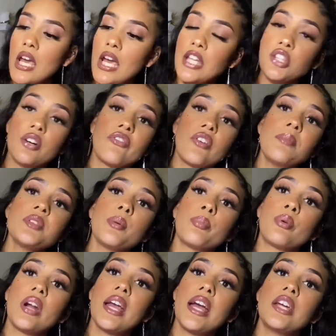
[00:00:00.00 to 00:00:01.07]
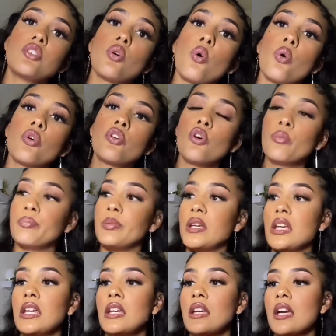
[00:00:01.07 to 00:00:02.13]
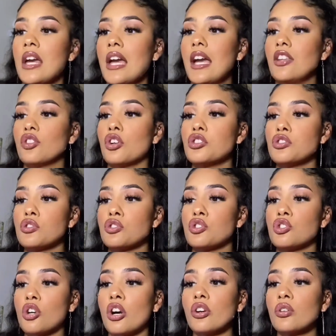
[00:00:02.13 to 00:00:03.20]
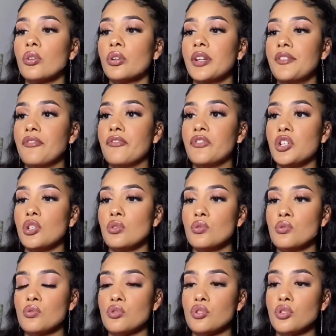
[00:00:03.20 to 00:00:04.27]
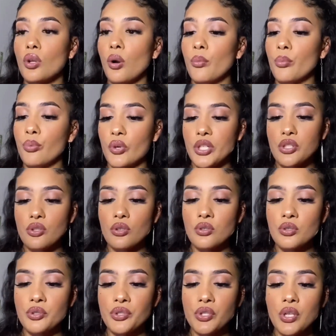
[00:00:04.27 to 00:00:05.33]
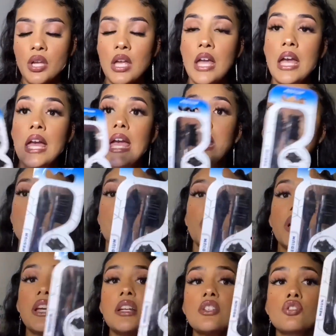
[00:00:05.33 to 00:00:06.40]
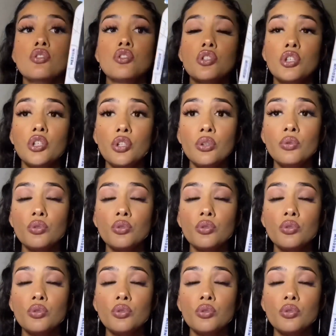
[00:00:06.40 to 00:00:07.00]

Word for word: and they're from the brand Oral-B and they're just charcoal infused bristles and it brings two